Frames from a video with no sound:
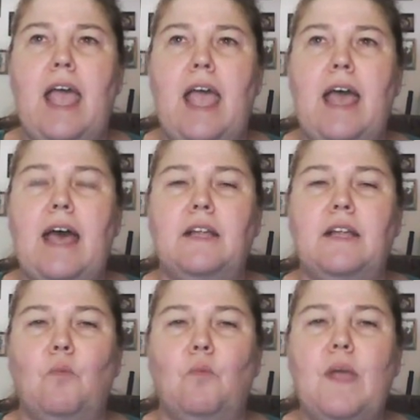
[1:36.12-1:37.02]
And
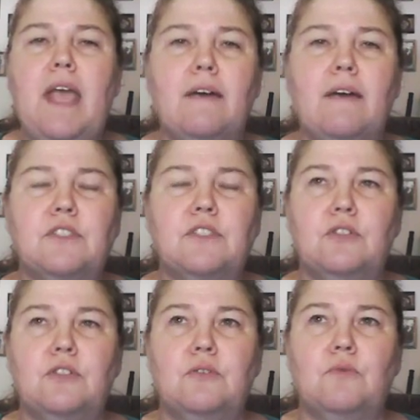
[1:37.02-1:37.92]
we have
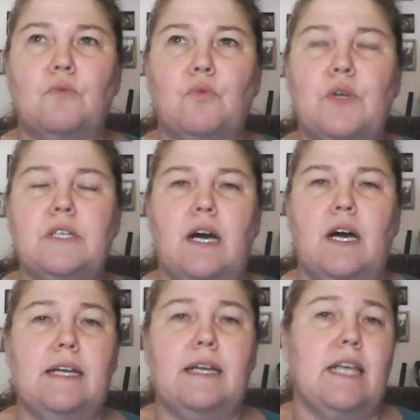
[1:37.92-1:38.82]
to
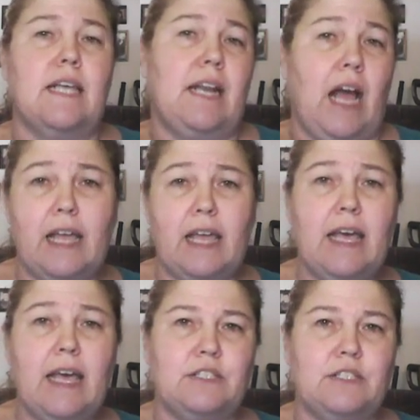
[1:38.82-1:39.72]
realize, and I
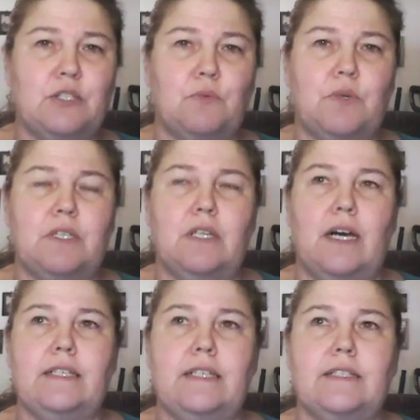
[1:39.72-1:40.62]
had to
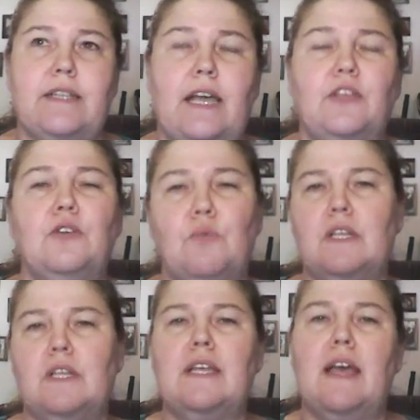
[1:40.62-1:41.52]
realize, that you
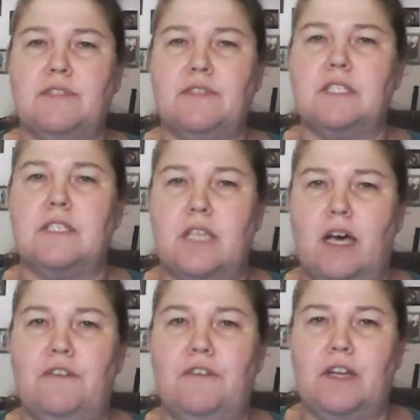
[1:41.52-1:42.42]
really have to
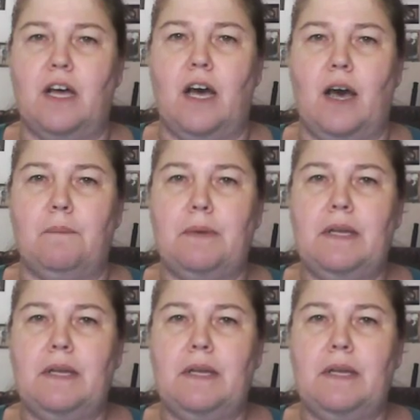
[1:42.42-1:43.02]
toughen up.